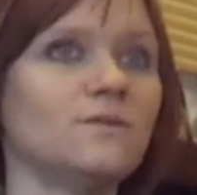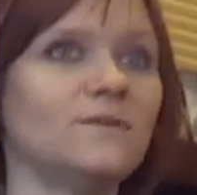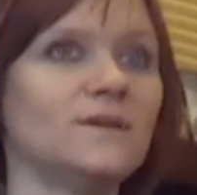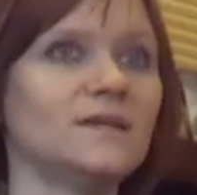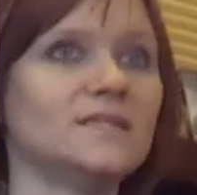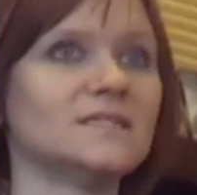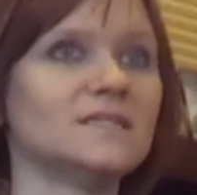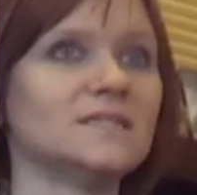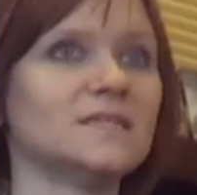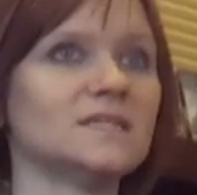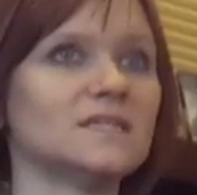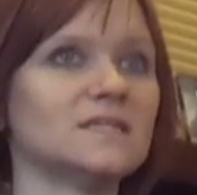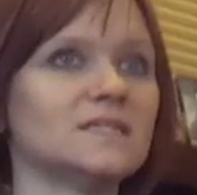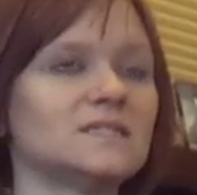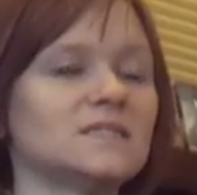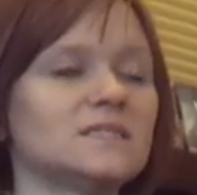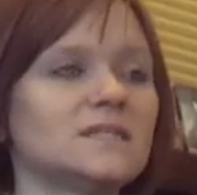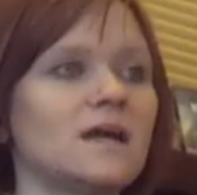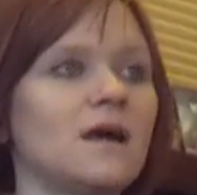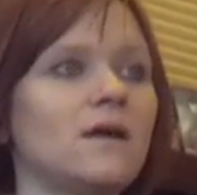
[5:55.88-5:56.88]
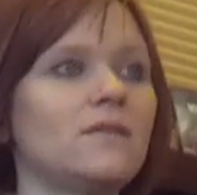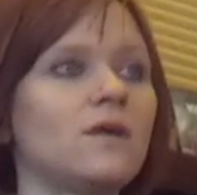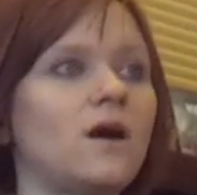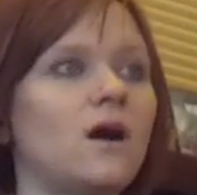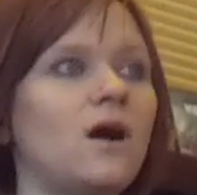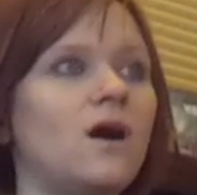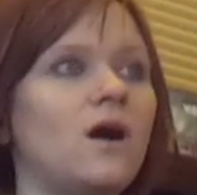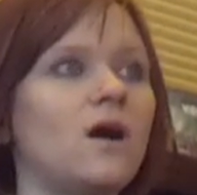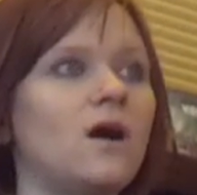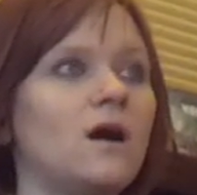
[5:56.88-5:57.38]
noises down the
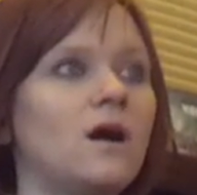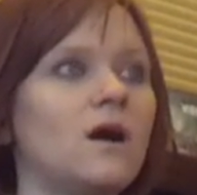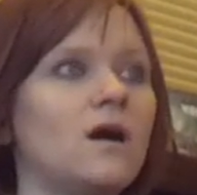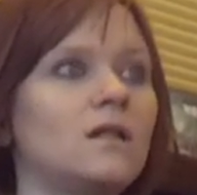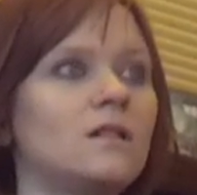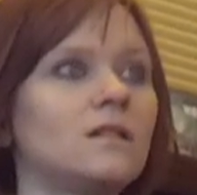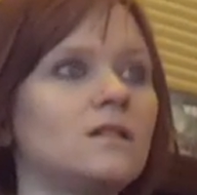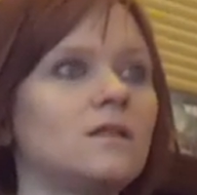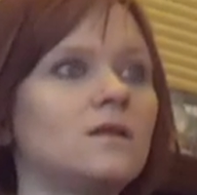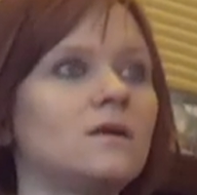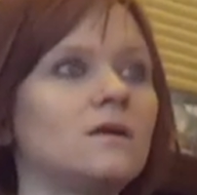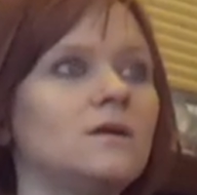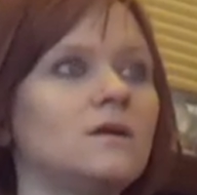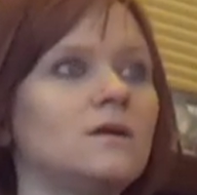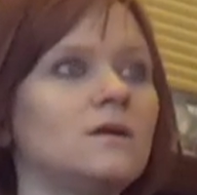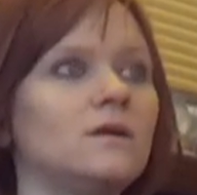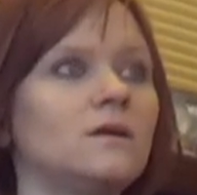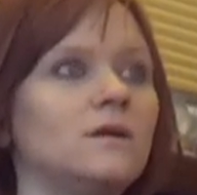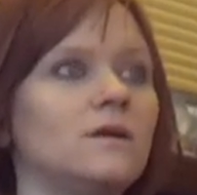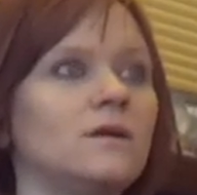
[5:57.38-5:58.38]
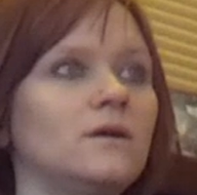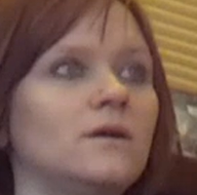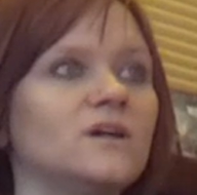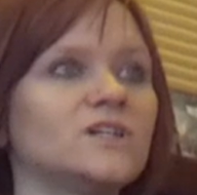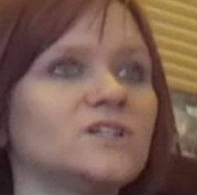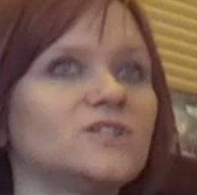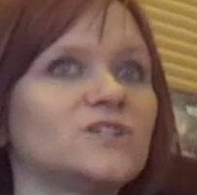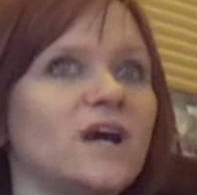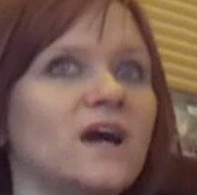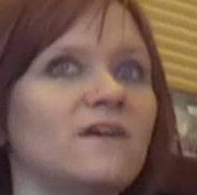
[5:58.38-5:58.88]
hall,
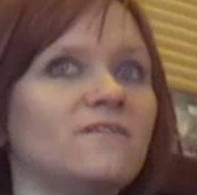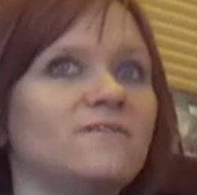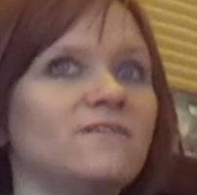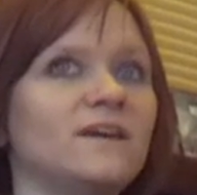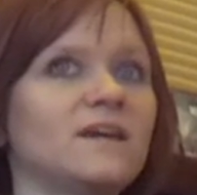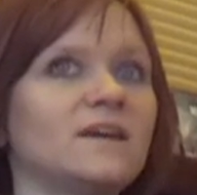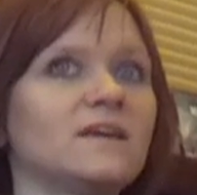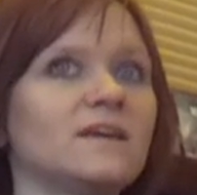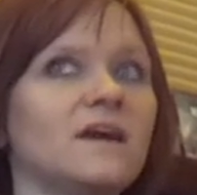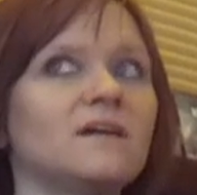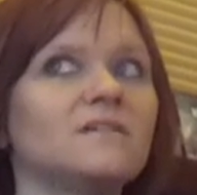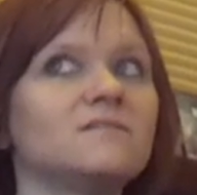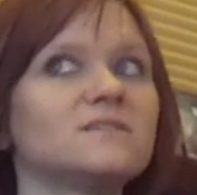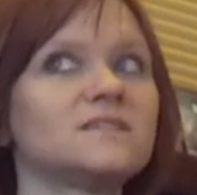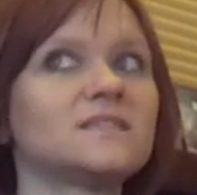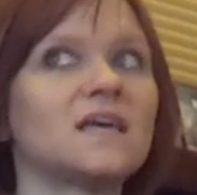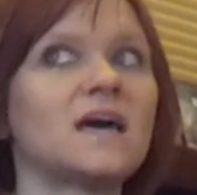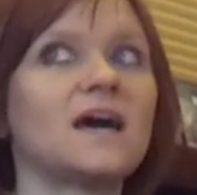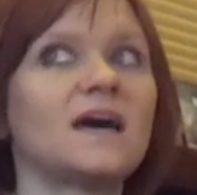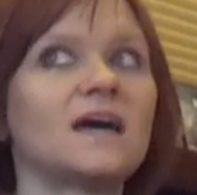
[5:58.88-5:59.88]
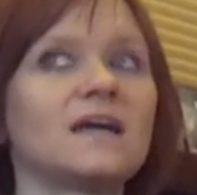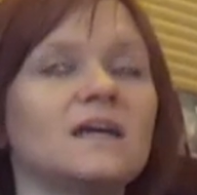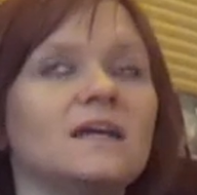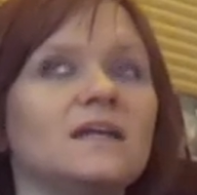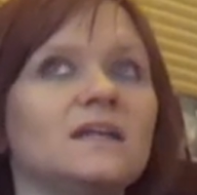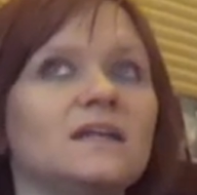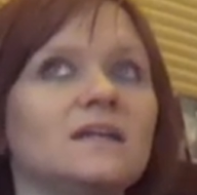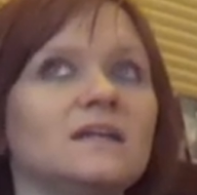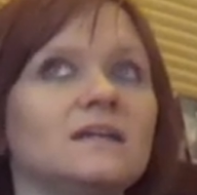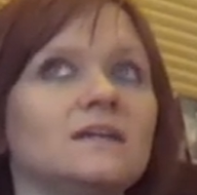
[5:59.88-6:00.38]
or traffic
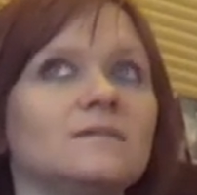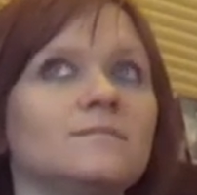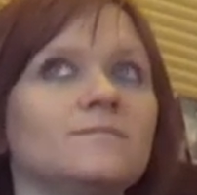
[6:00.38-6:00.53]
outside.